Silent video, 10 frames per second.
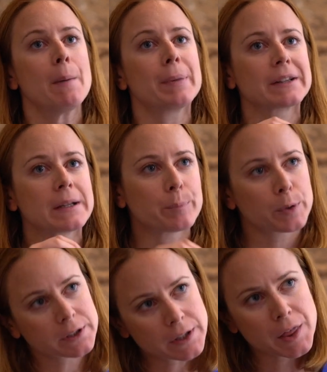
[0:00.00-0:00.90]
But the
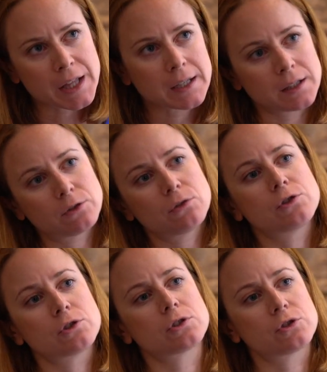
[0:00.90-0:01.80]
important thing
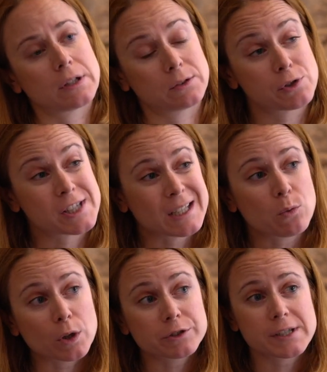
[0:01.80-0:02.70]
is to see
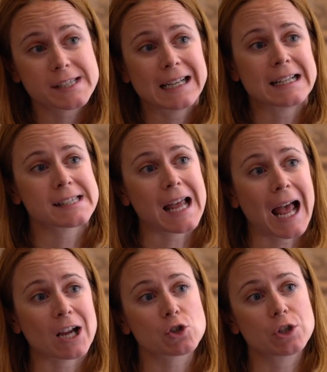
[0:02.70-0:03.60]
what resilience
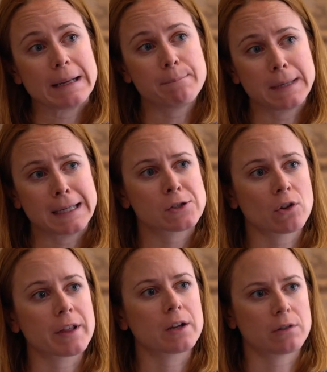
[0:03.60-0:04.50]
actually means
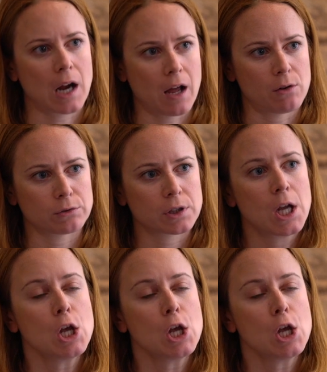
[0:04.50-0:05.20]
on the ground.